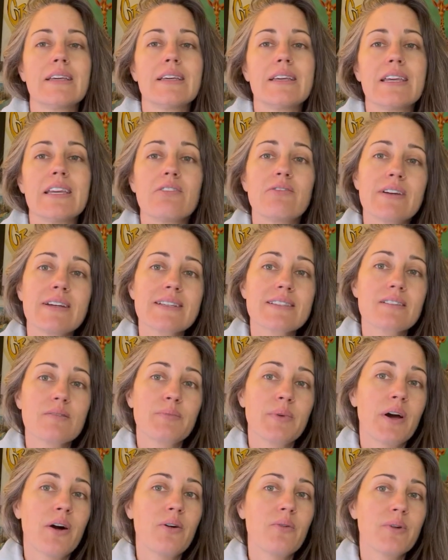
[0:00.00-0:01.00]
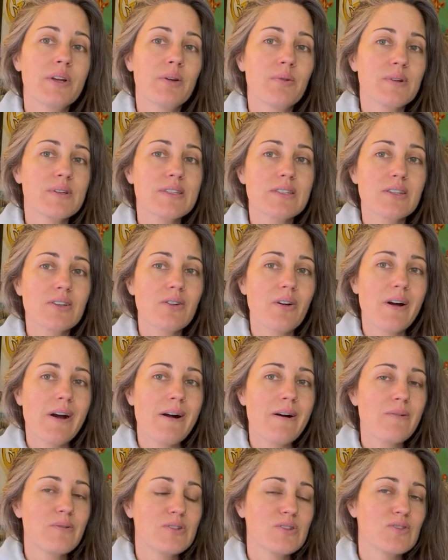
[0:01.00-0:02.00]
he rings the bell when he wants to go
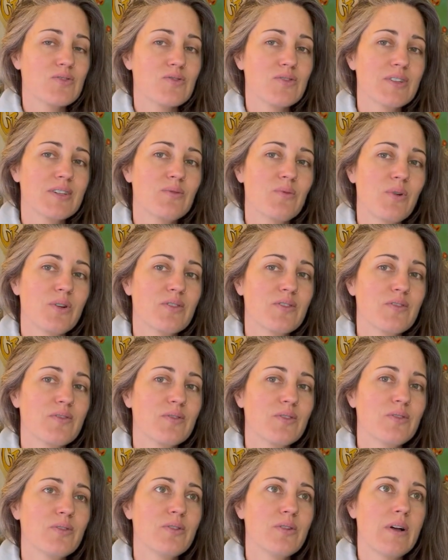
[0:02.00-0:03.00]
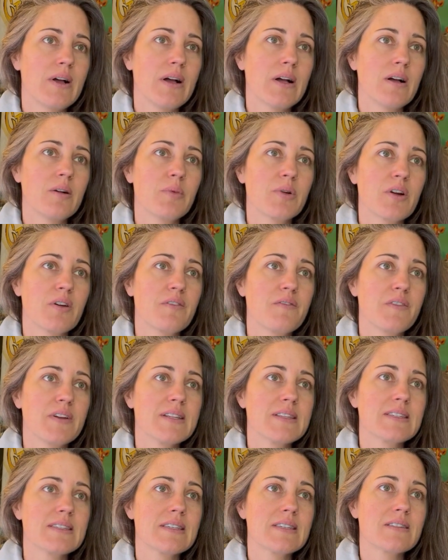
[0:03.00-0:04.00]
out which is really wonderful uh, but our
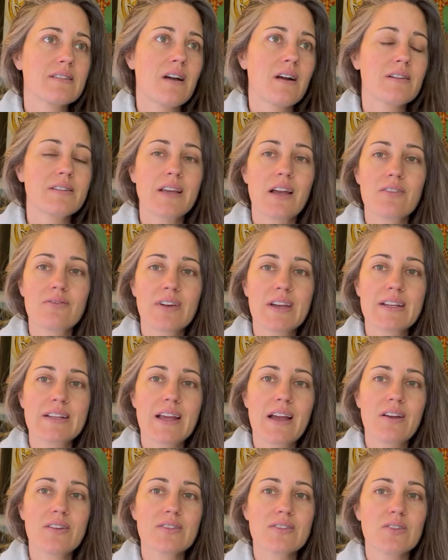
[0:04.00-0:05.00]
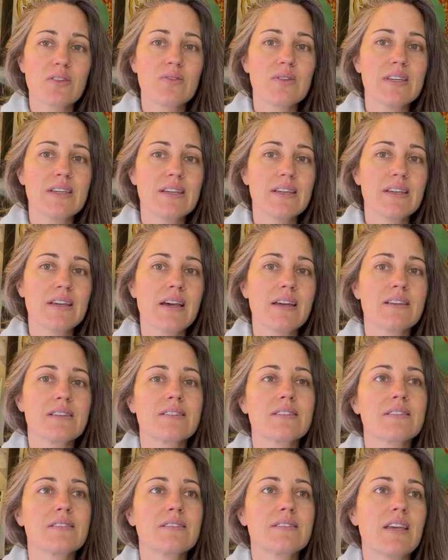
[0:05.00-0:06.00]
fence is knocked down right now so he
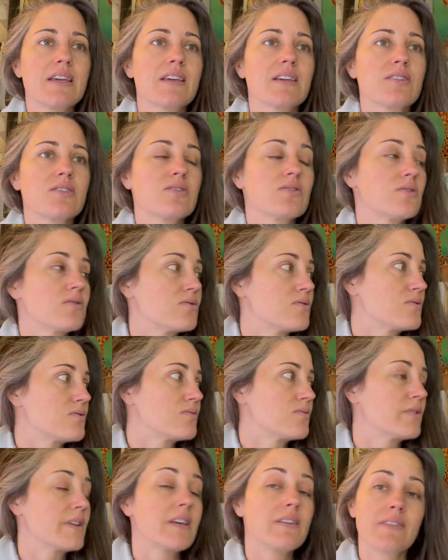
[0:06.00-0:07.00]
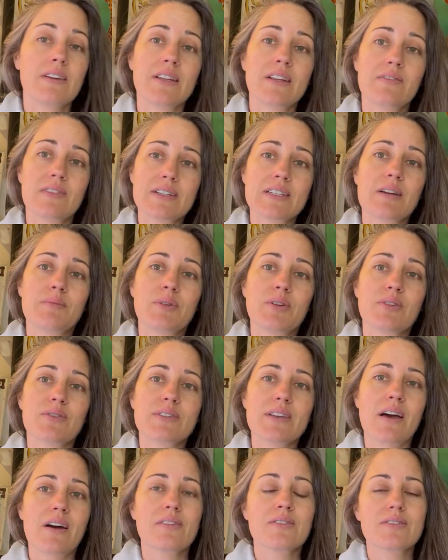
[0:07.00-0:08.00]
has taken to leaving every time he
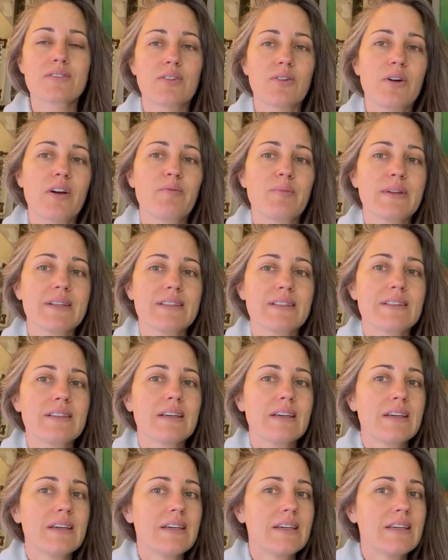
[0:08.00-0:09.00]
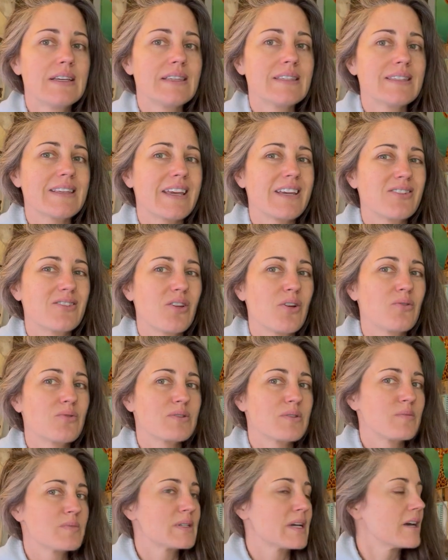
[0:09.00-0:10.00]
goes out so i've been saying no
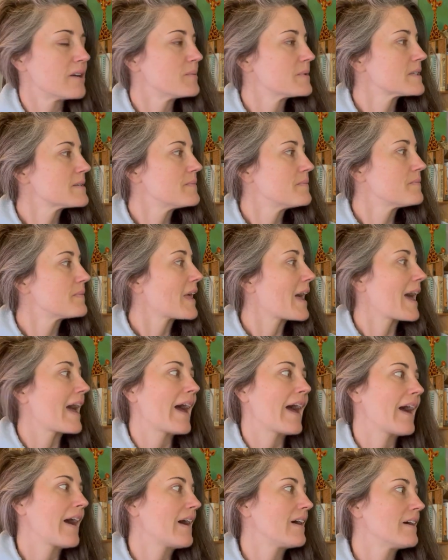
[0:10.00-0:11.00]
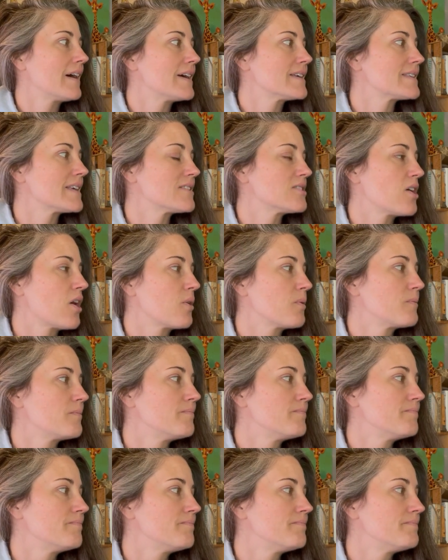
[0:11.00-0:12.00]
sometimes ah i said no
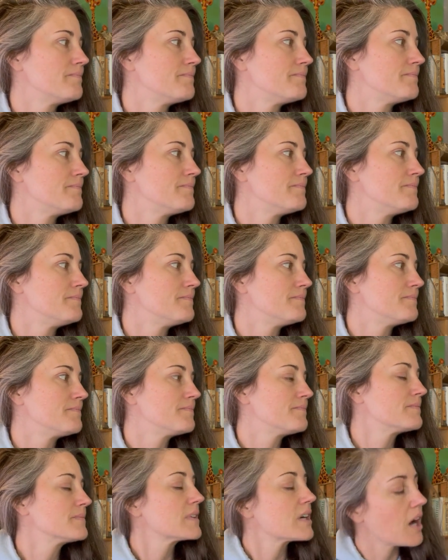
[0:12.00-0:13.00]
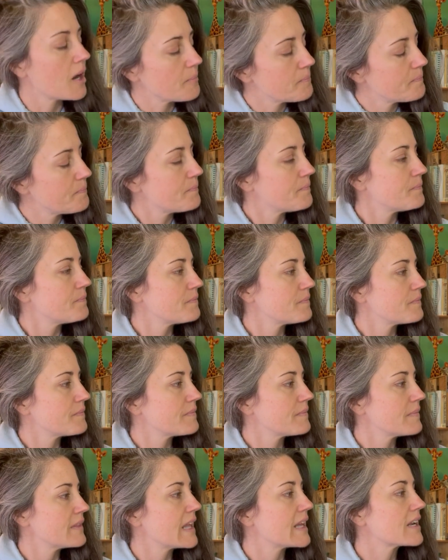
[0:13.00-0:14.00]
Come,
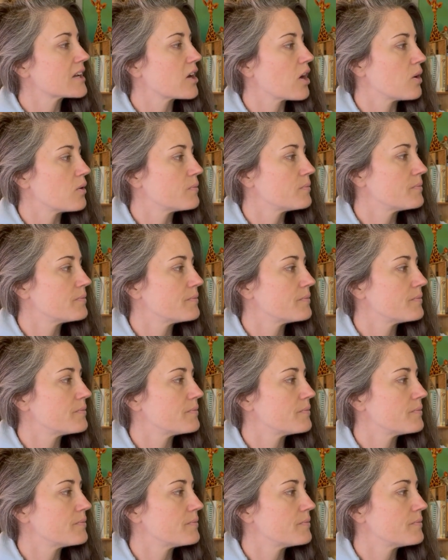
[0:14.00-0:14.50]
let it go.